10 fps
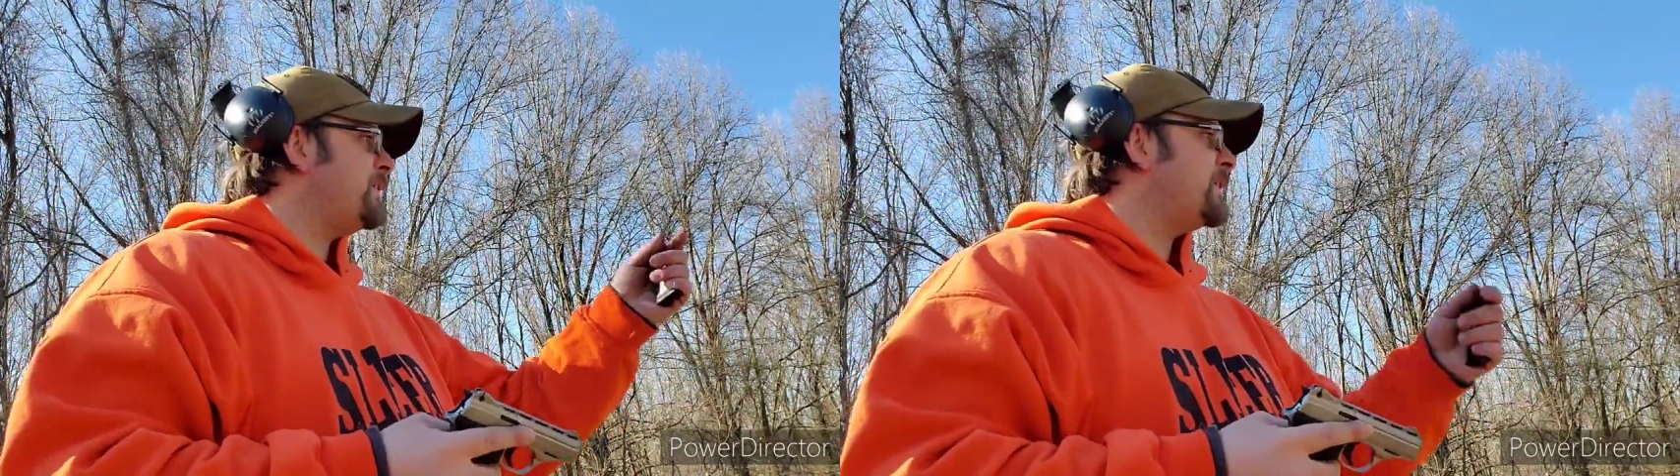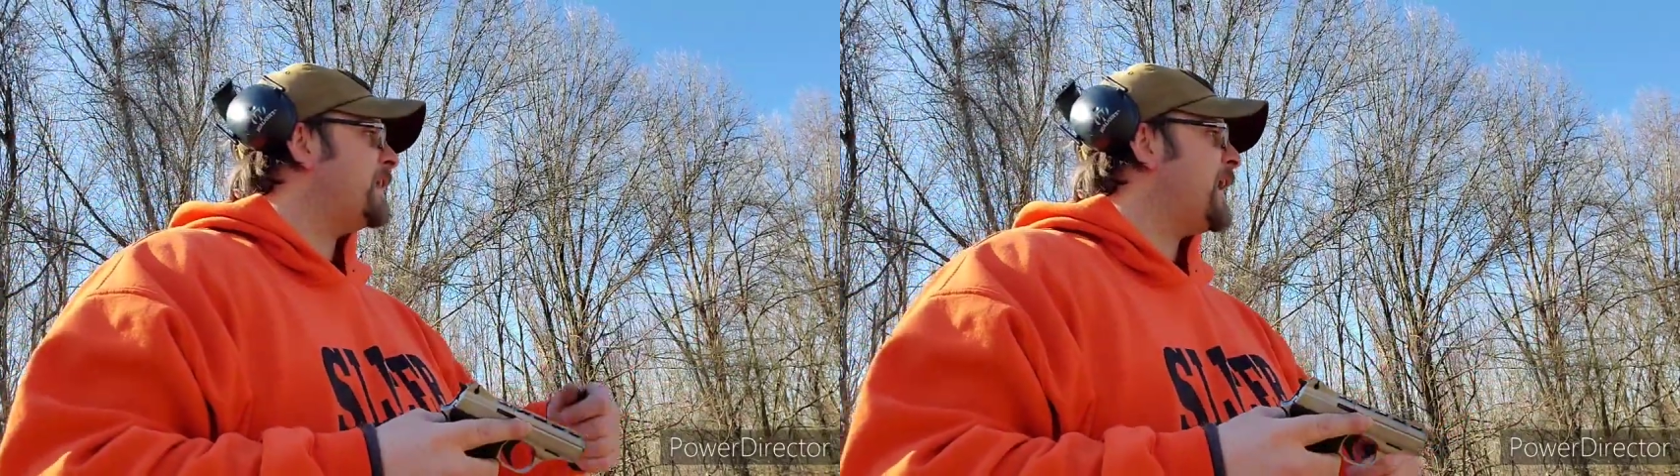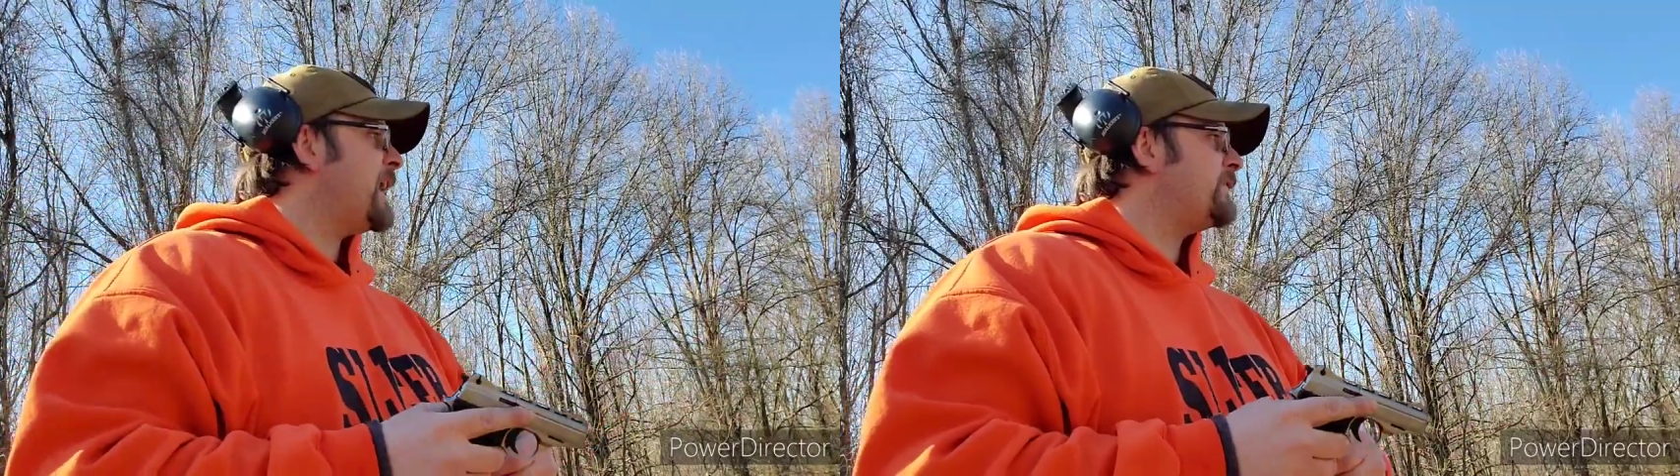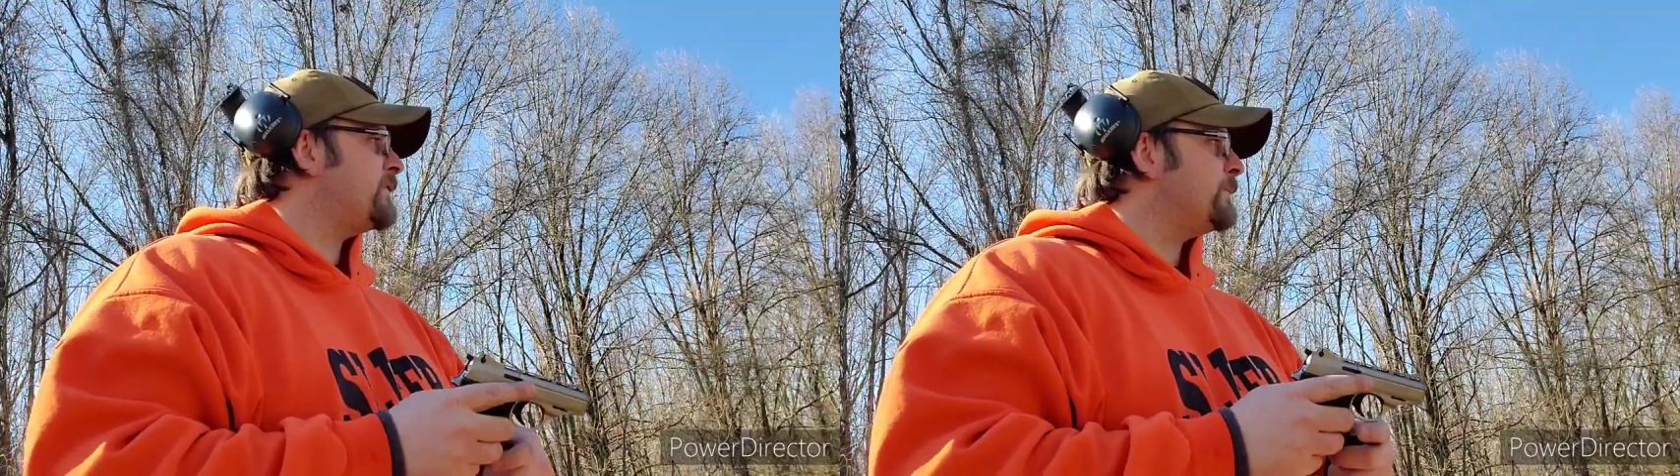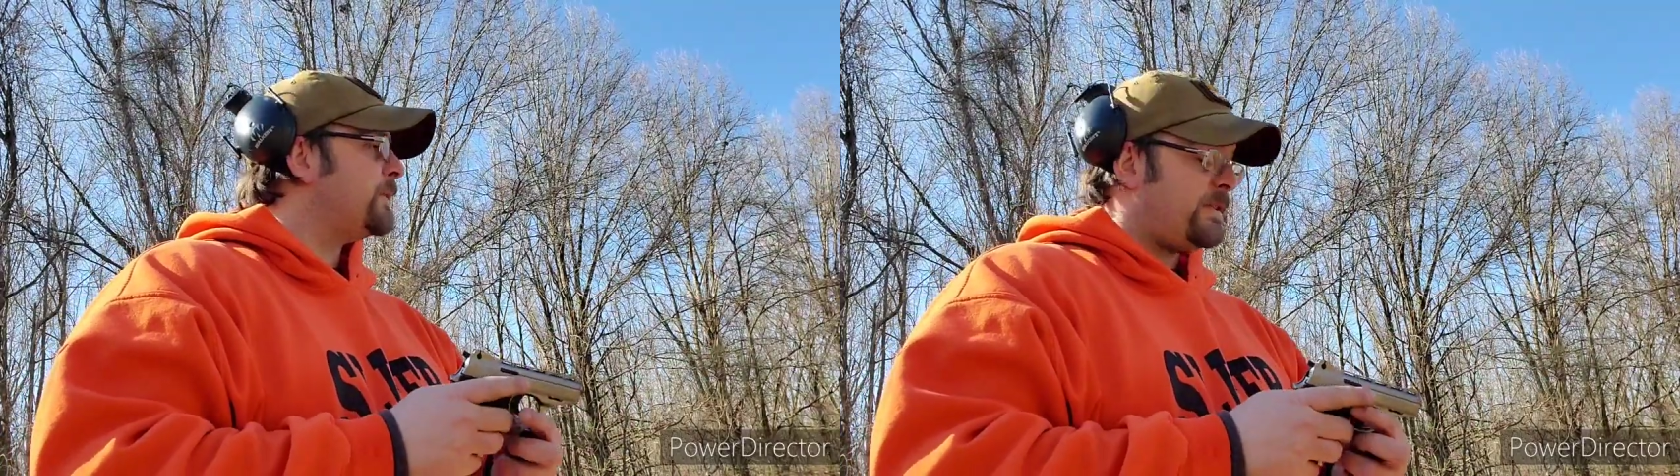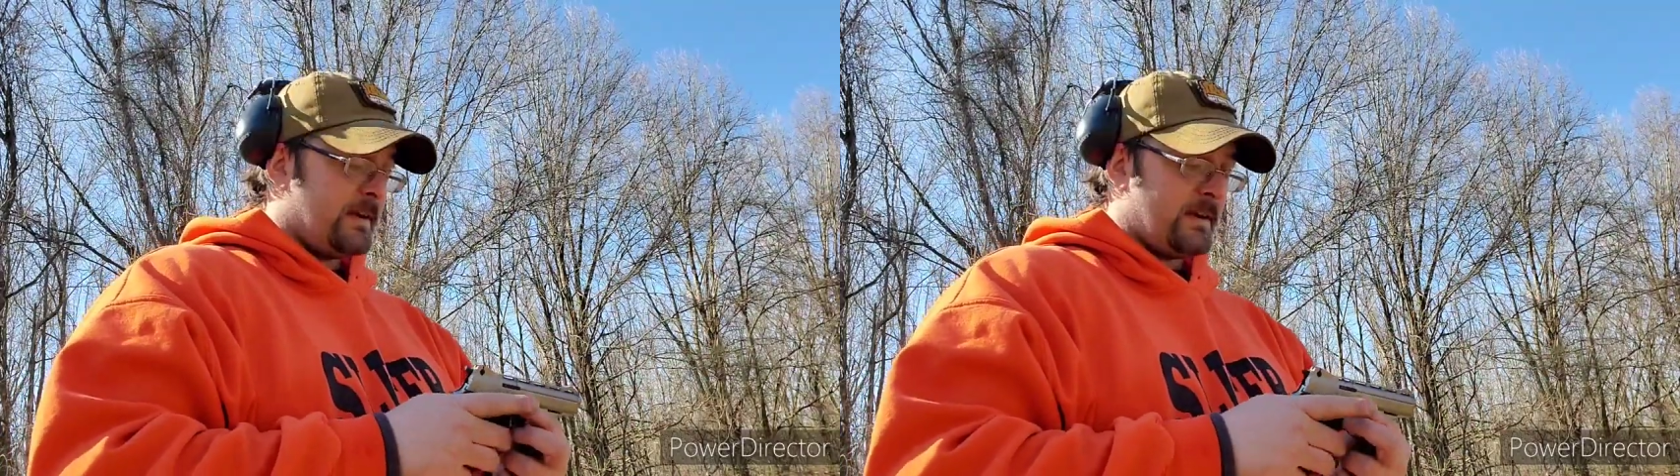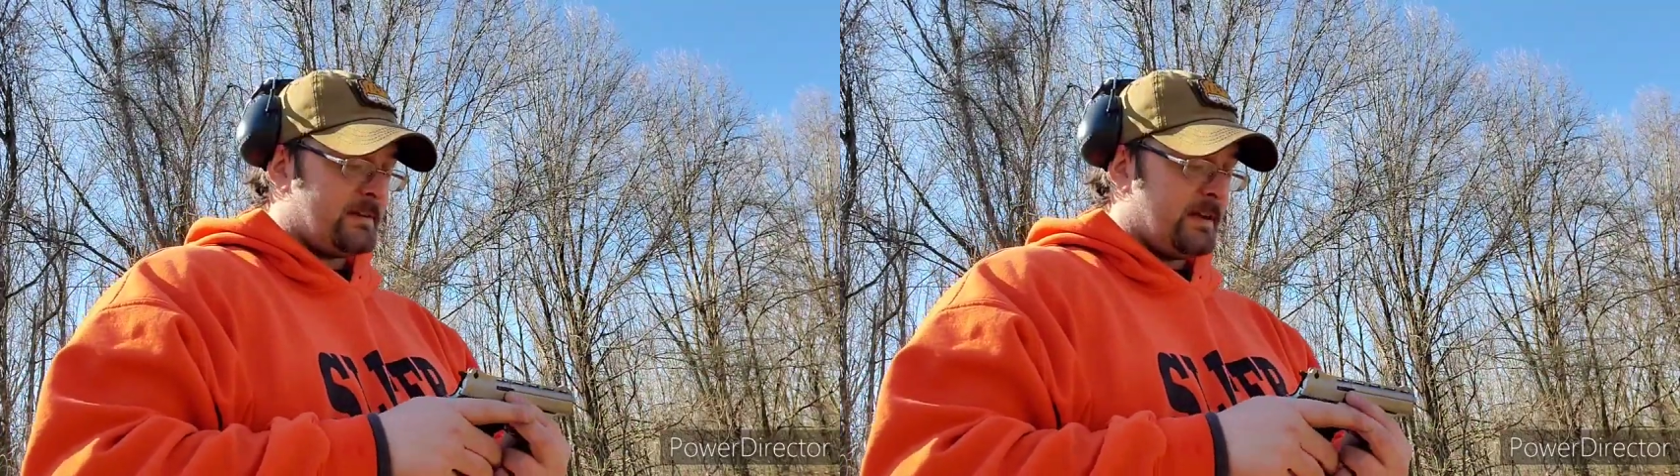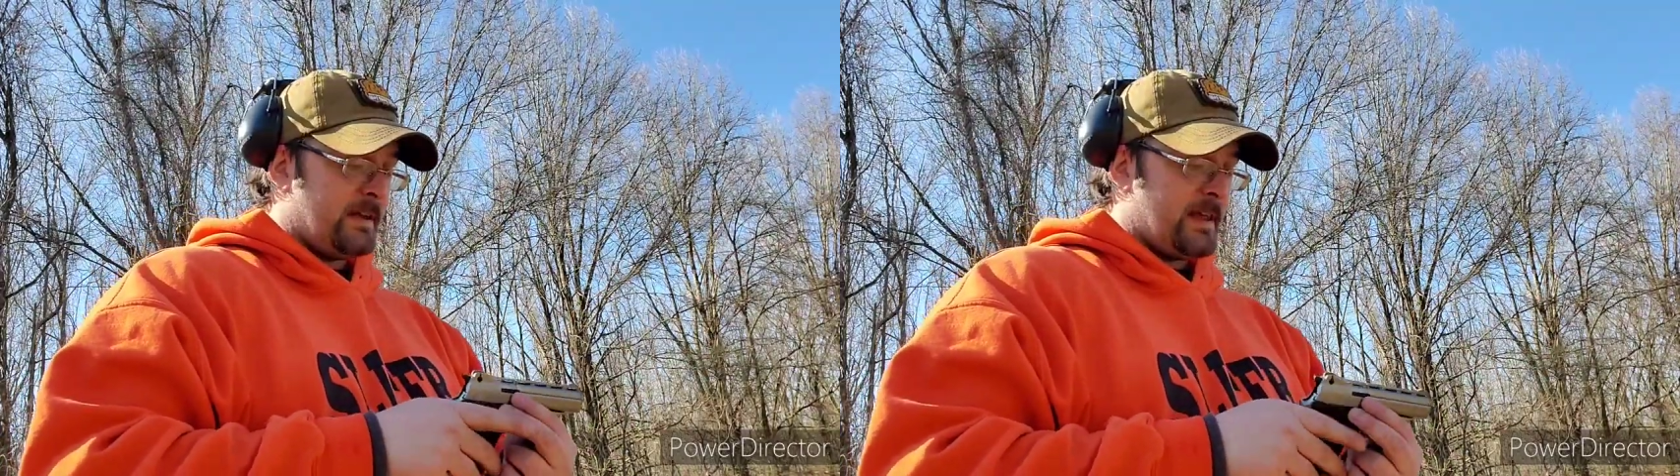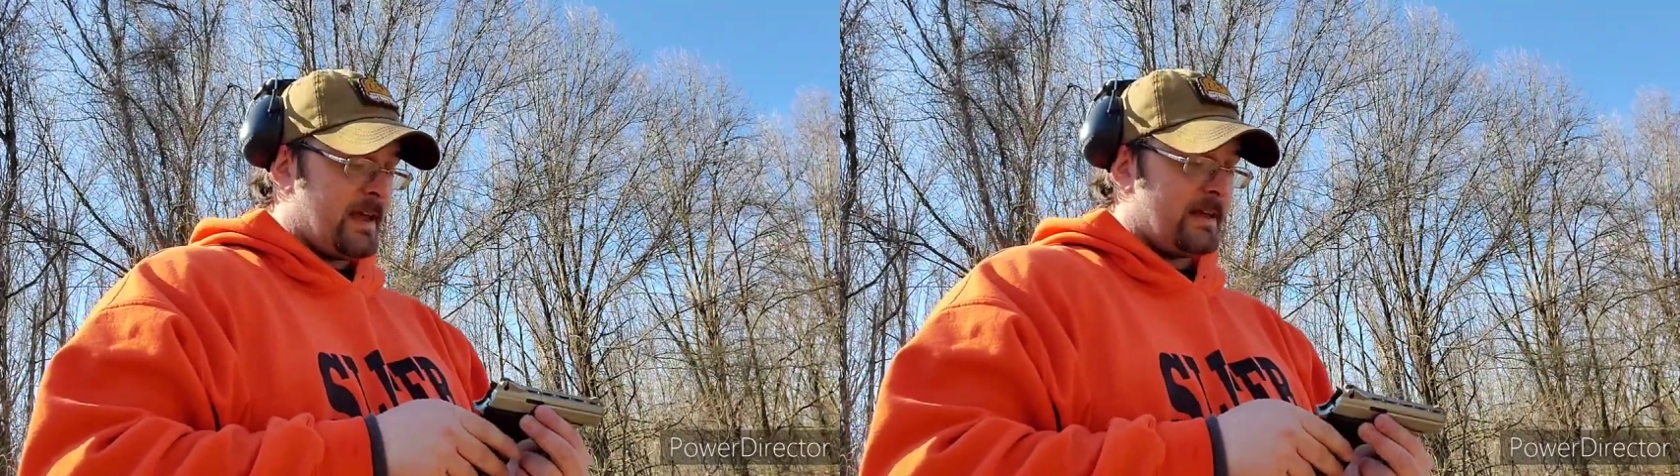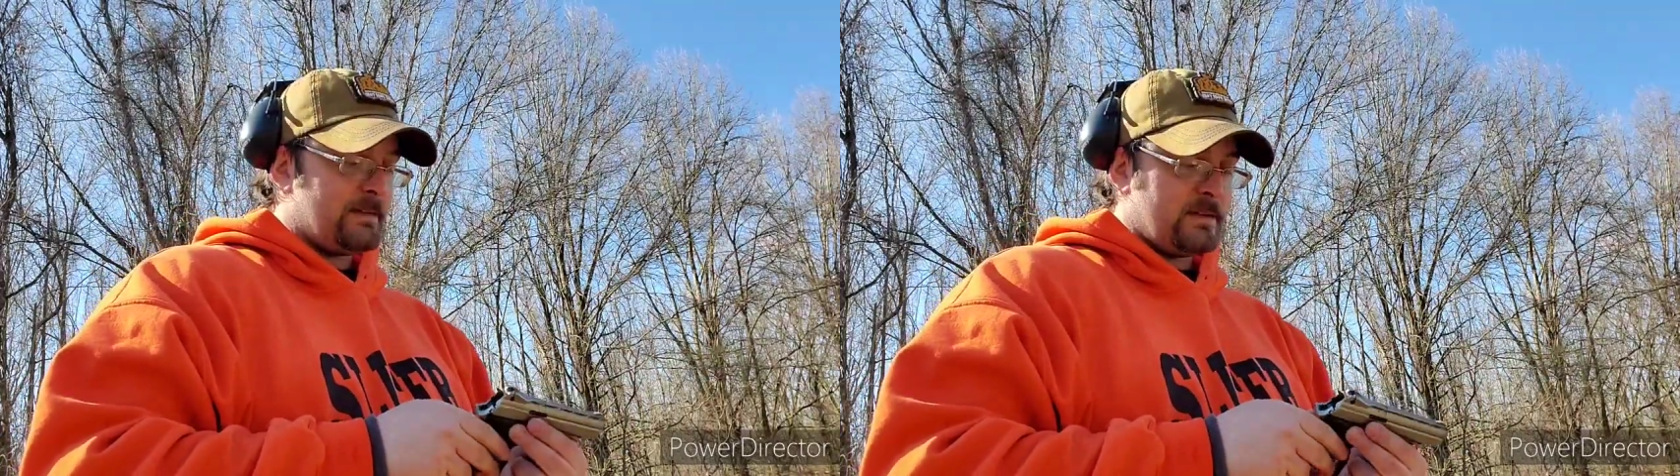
very accurate with it, I'll tell you that,